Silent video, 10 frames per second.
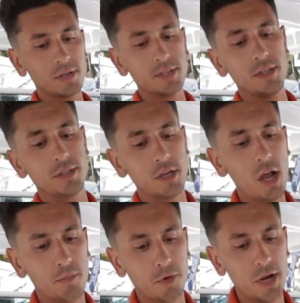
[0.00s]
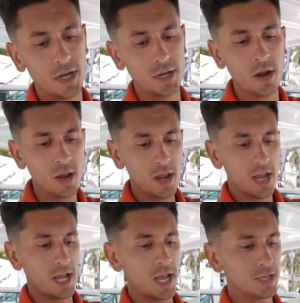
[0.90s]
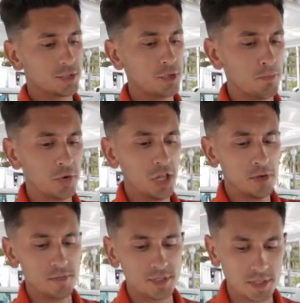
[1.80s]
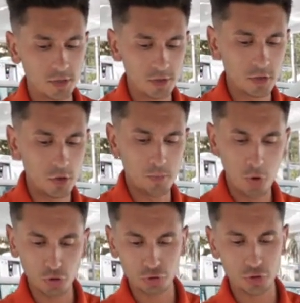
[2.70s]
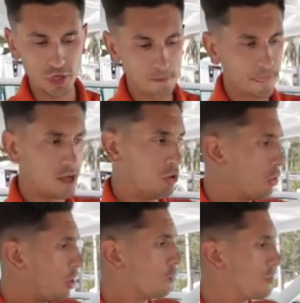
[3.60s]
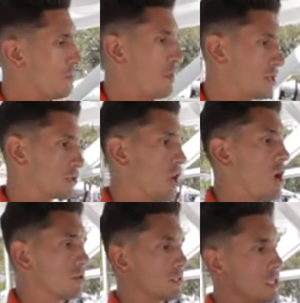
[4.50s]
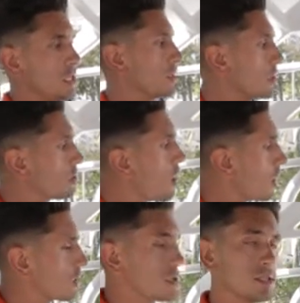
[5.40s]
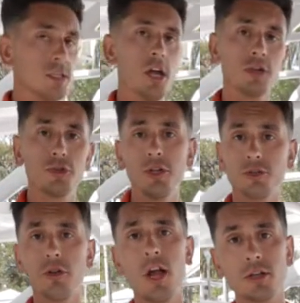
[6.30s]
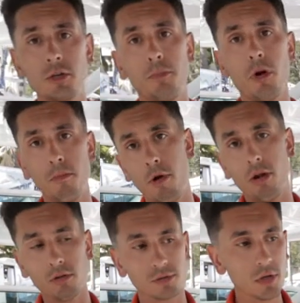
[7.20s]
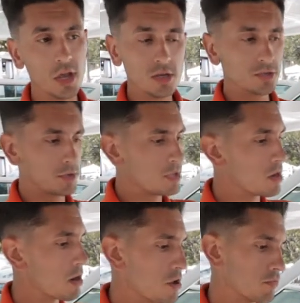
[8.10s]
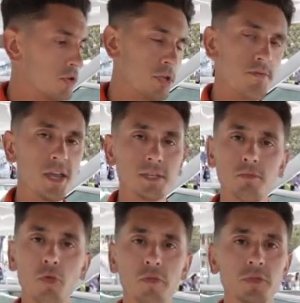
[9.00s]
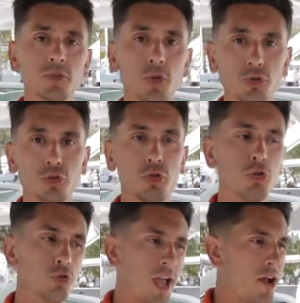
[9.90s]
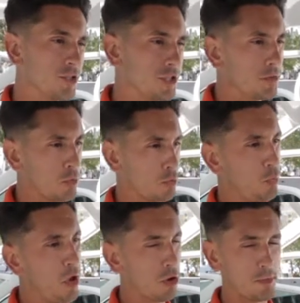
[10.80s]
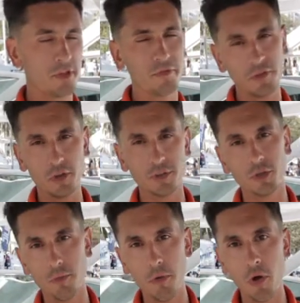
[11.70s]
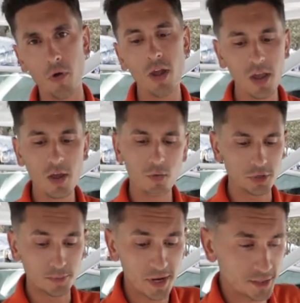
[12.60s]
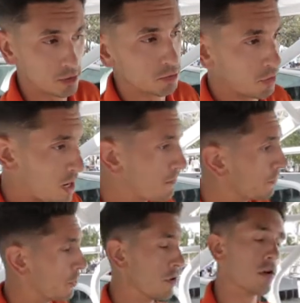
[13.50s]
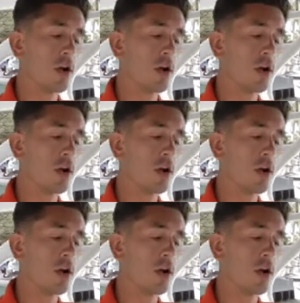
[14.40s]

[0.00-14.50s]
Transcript: to see this upgraded uh, Sunbrella material upholstery, along with a bench style seating that you're not going to see on traditional Axopar models. So here it really makes it more of a social, lounging, welcoming feel to the boat, which makes it great for